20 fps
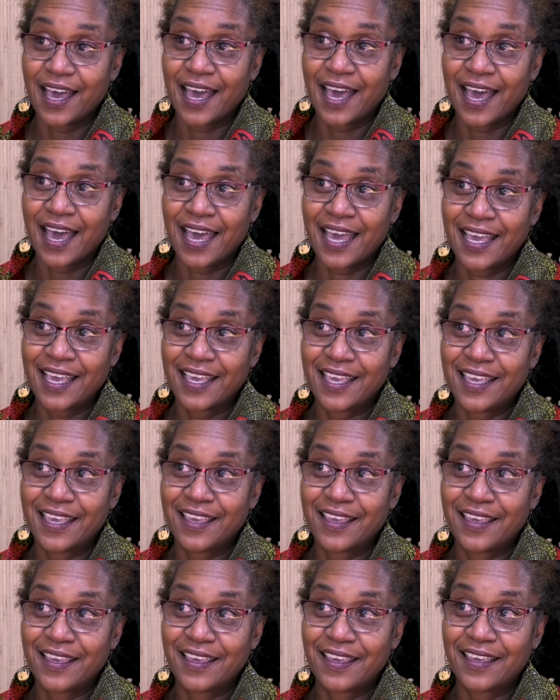
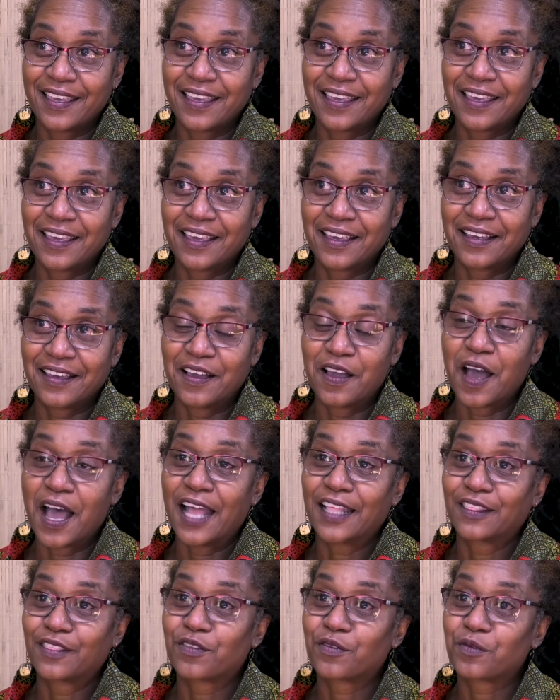I
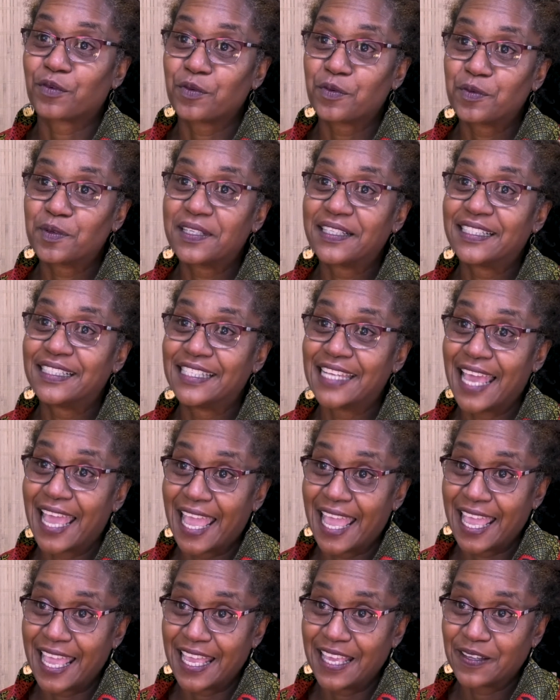got through the
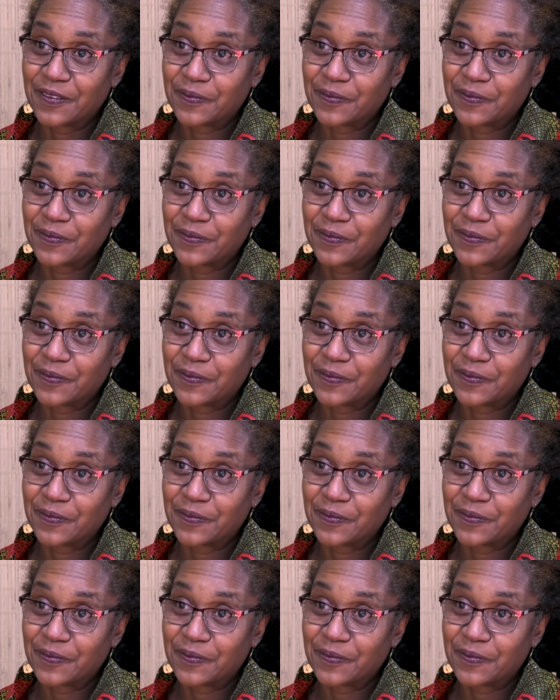day,